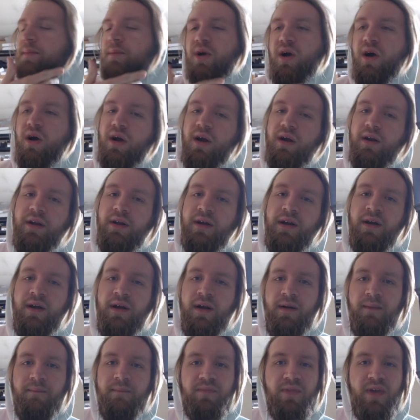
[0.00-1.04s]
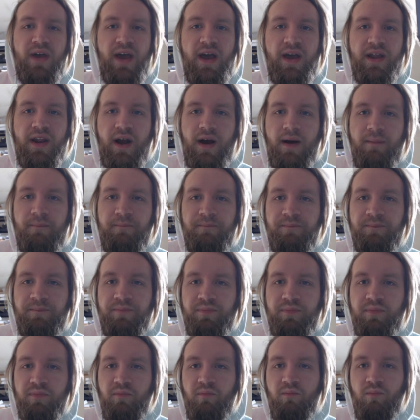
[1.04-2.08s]
card. And
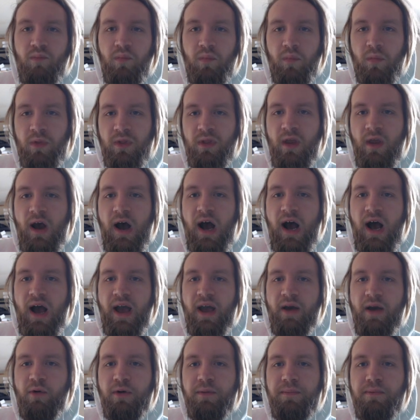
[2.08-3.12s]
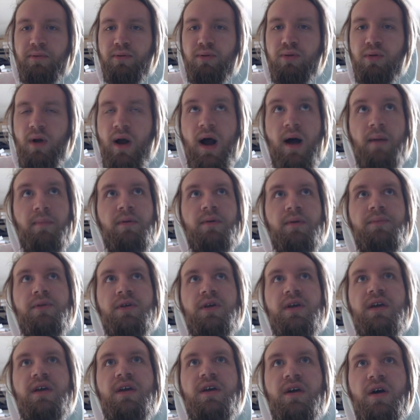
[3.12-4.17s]
I would
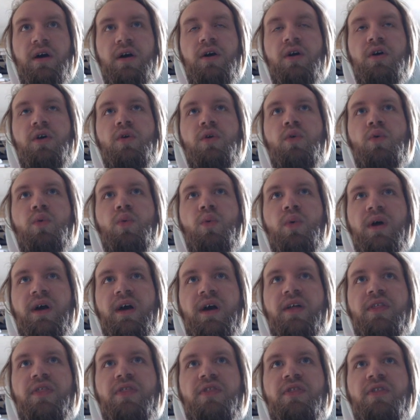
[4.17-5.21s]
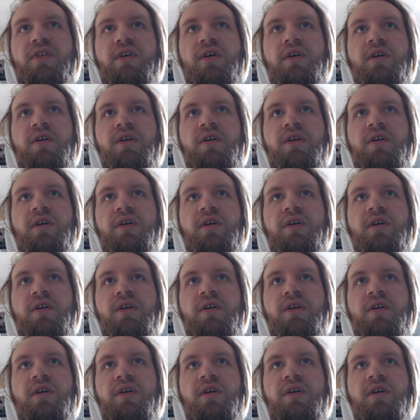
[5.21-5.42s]
probably go with